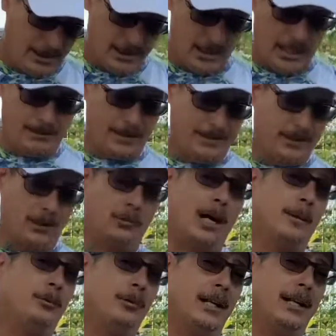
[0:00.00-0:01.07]
I've got the
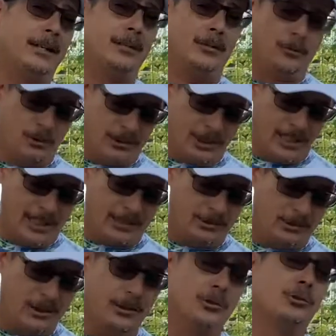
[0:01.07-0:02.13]
grapple anchor, which I
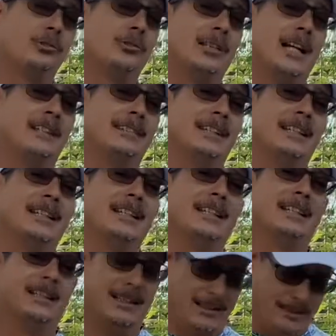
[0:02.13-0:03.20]
actually use as a
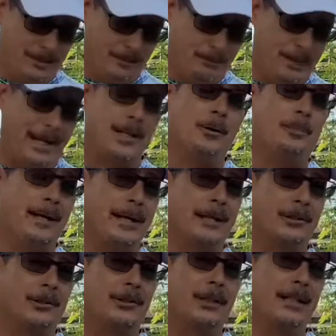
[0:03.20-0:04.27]
backup
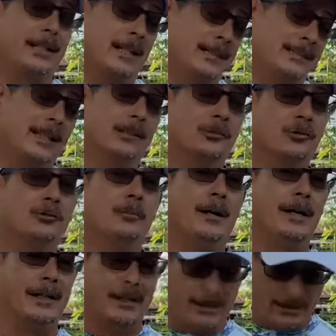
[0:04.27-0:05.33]
anchor in case I lose my